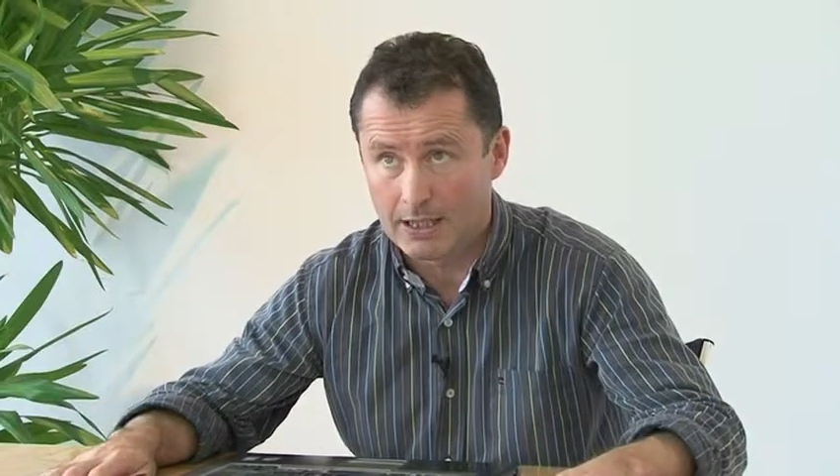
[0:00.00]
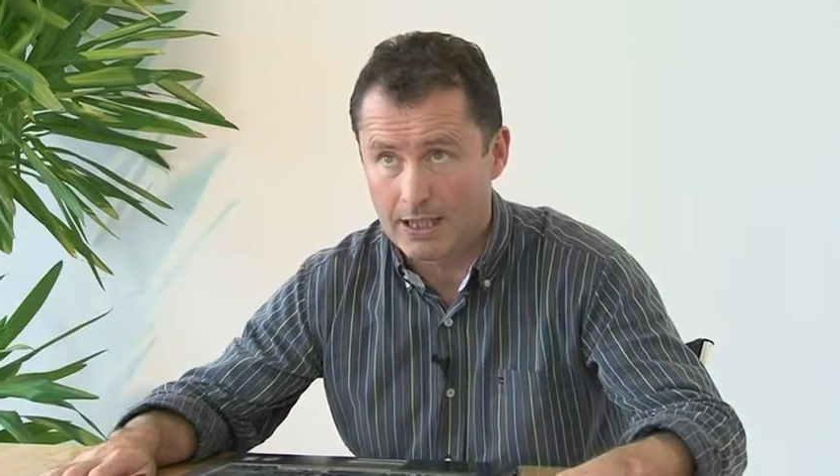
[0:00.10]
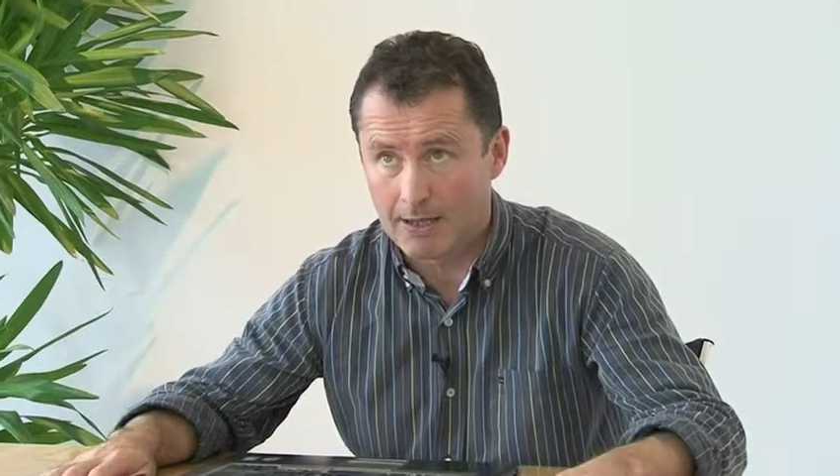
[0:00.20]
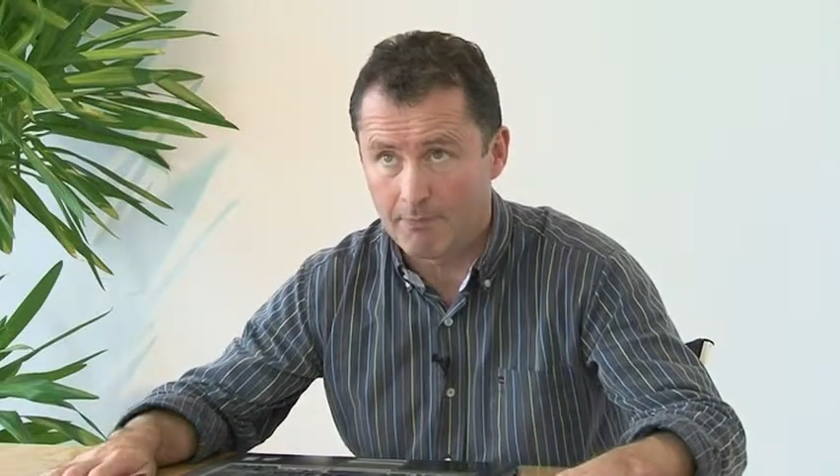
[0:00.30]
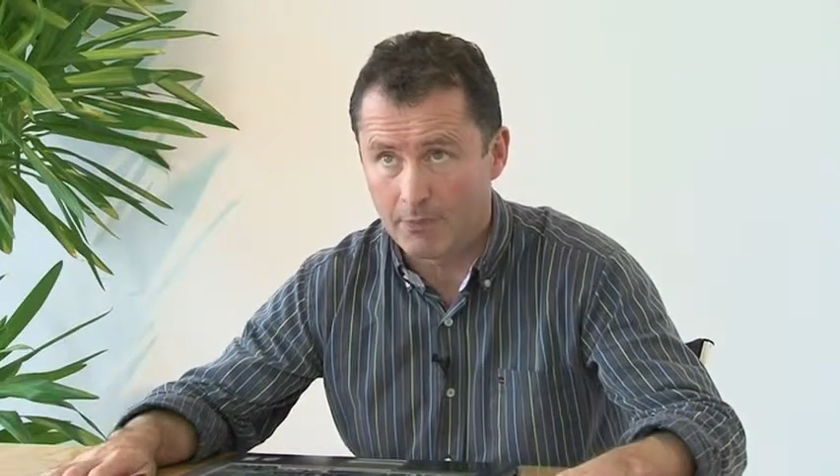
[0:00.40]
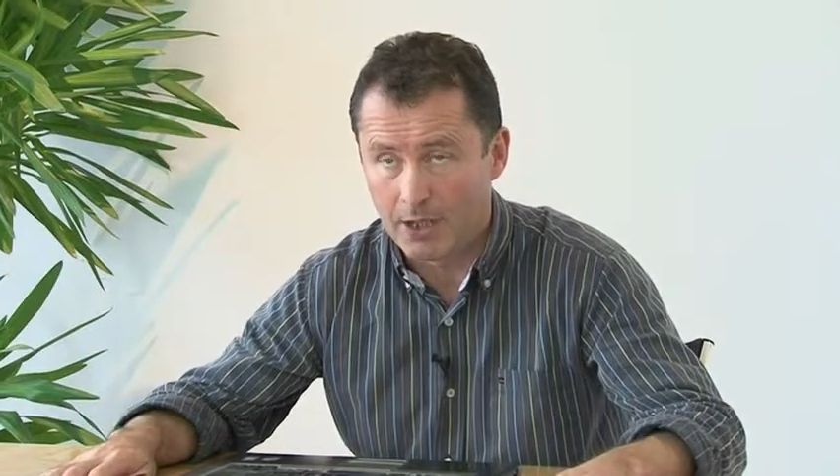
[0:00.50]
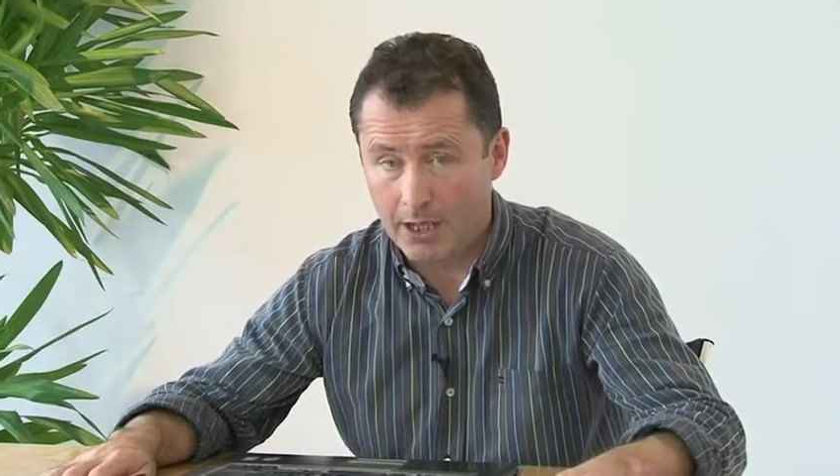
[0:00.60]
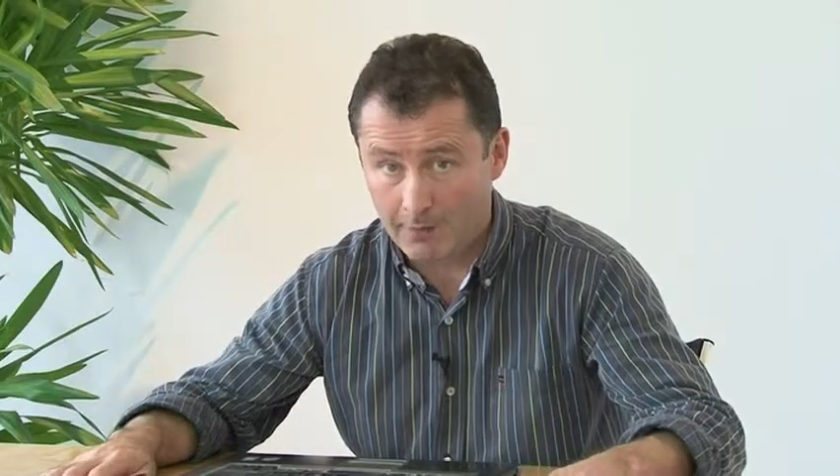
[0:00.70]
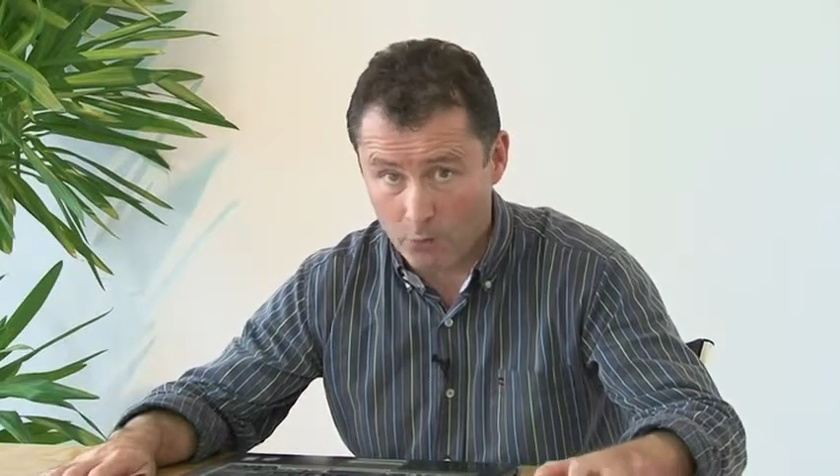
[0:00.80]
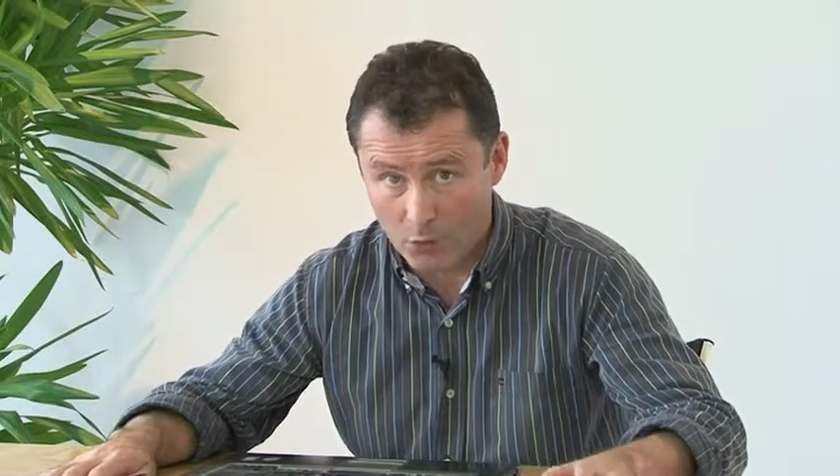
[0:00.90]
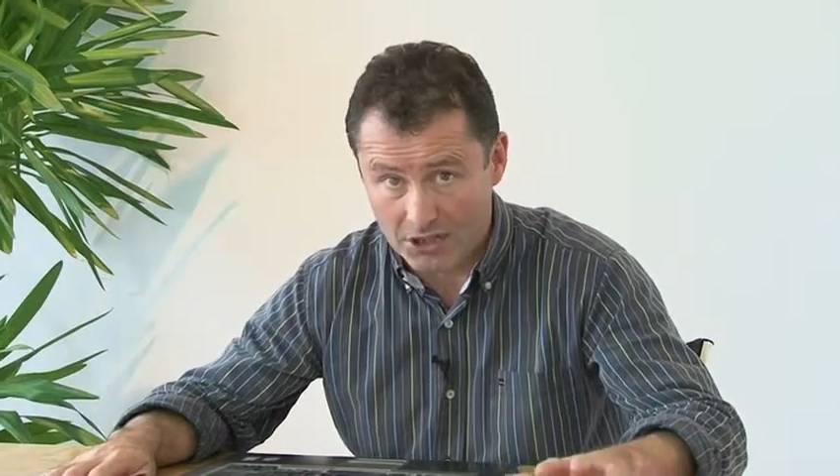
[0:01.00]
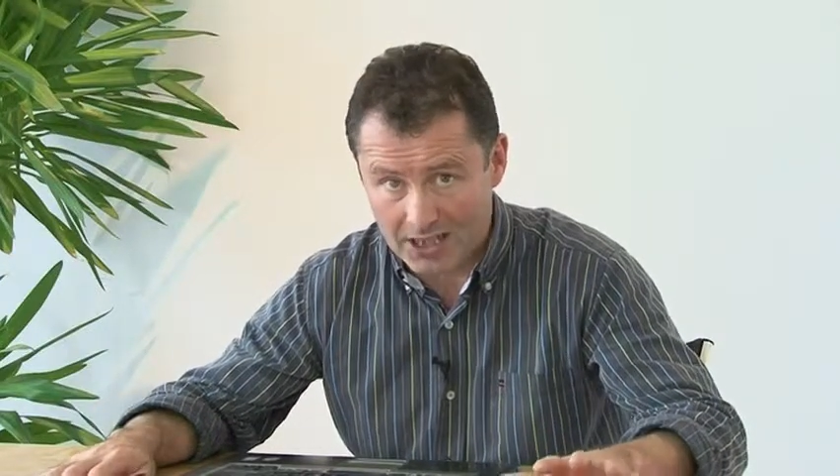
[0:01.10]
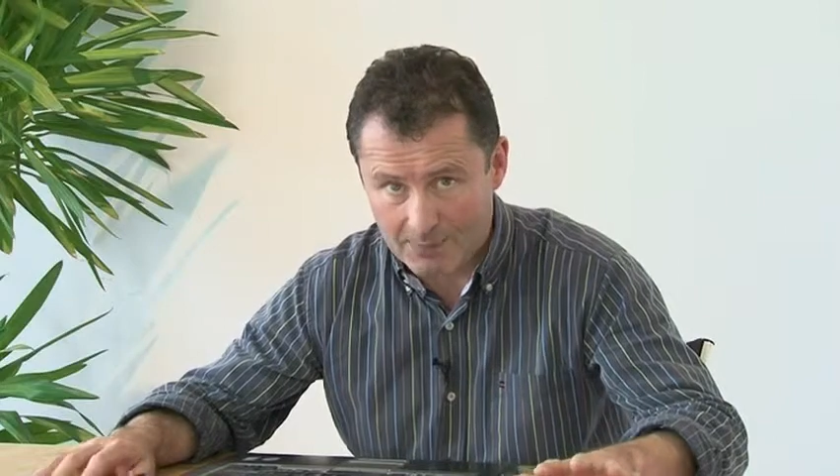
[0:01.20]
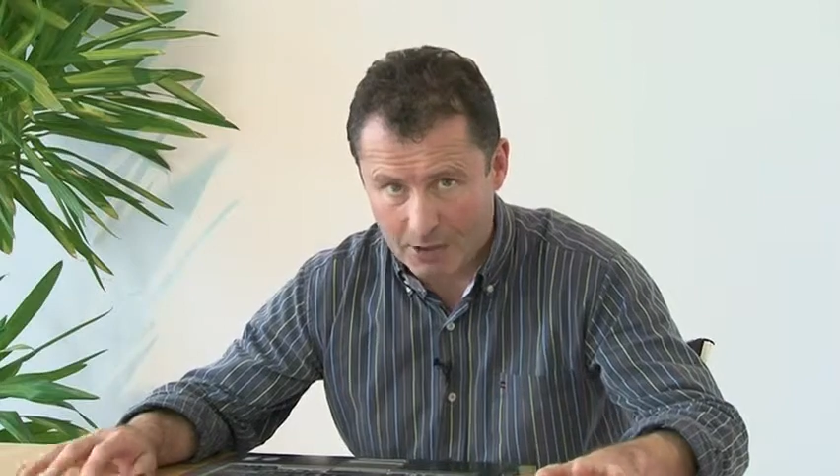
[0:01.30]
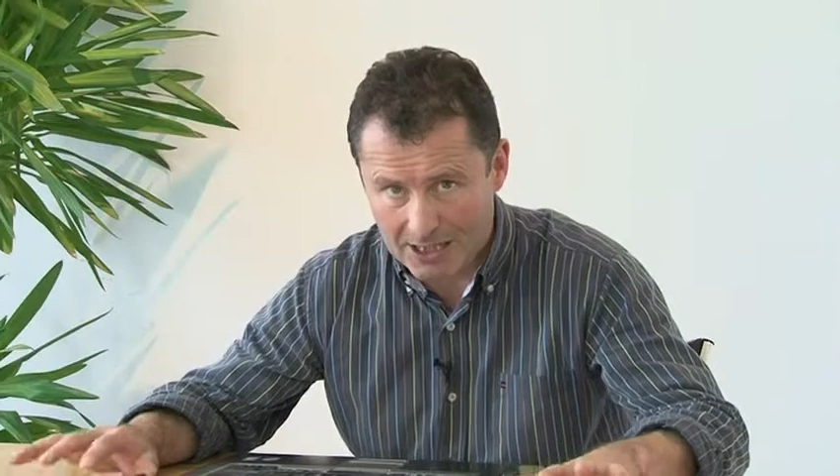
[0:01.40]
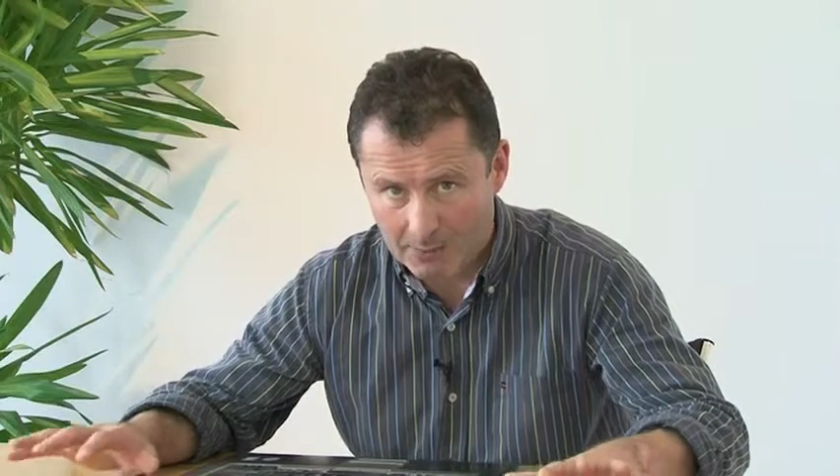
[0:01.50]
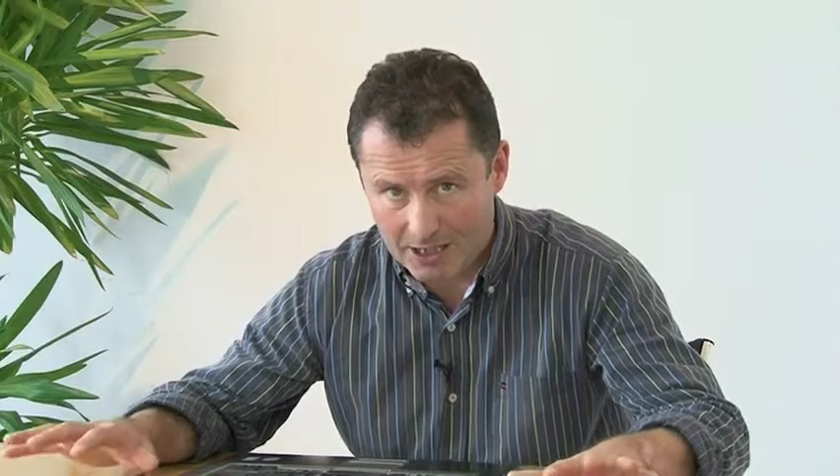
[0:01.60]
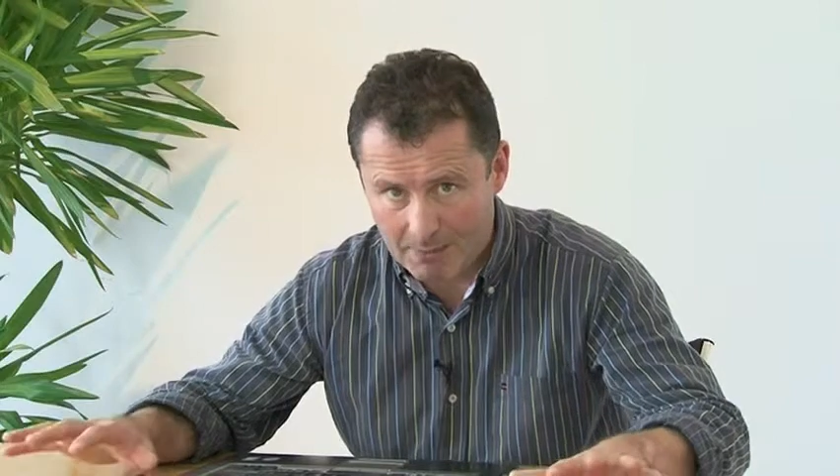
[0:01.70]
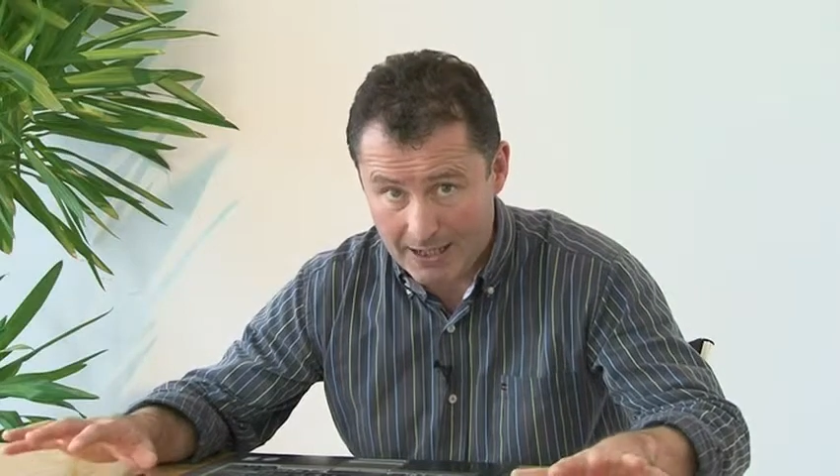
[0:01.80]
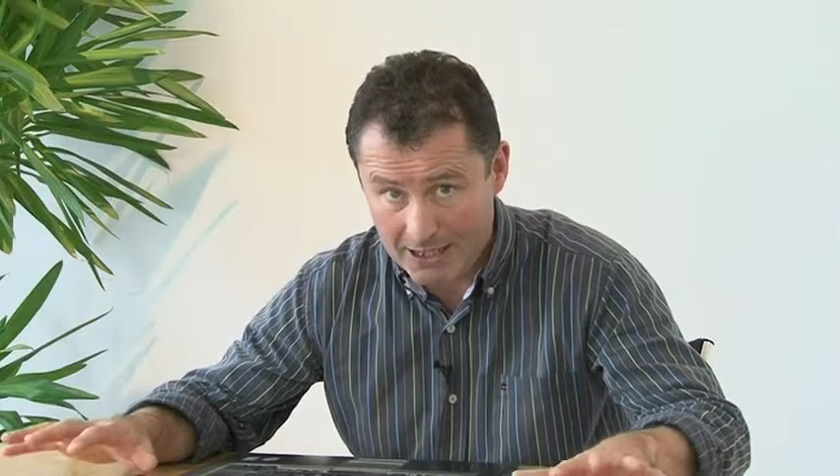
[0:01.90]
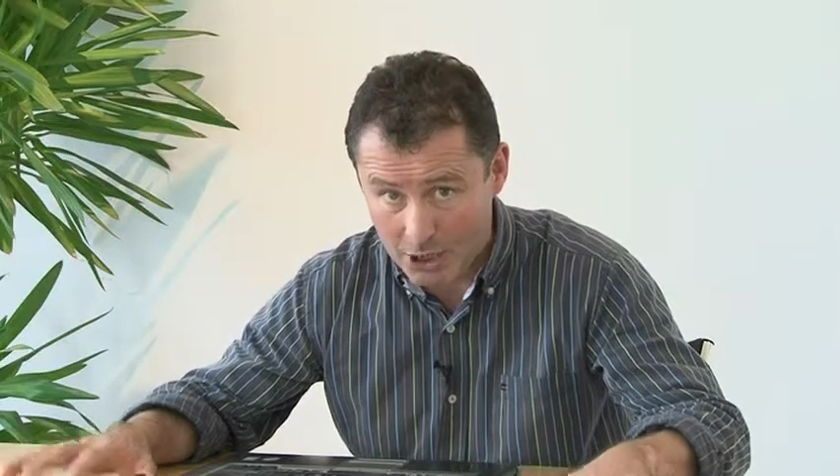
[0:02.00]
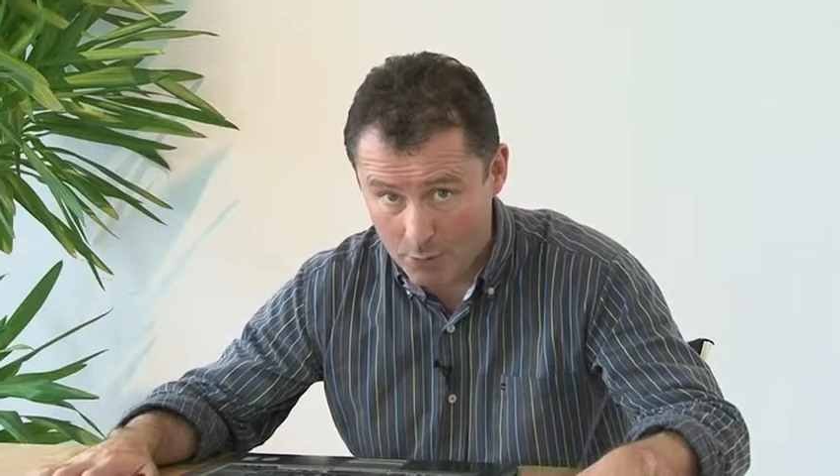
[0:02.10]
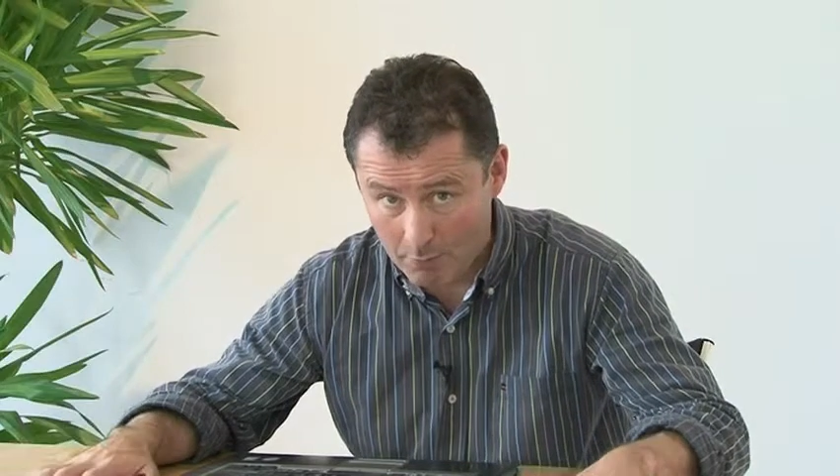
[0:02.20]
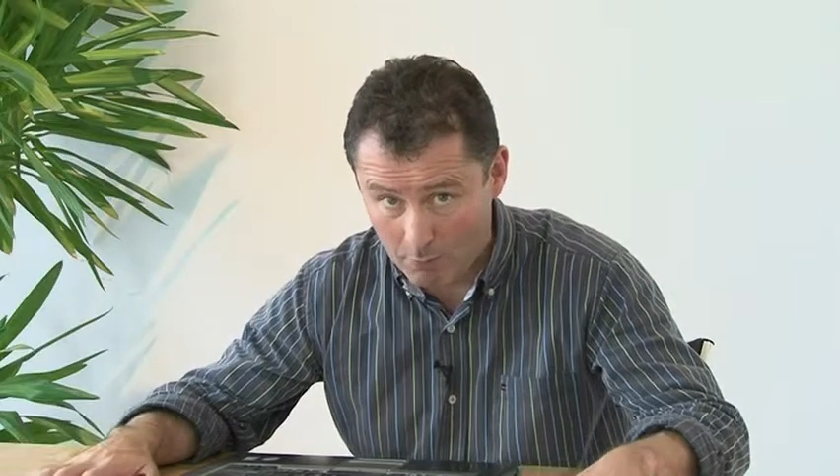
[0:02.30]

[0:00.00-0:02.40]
And of course, it is possible to make some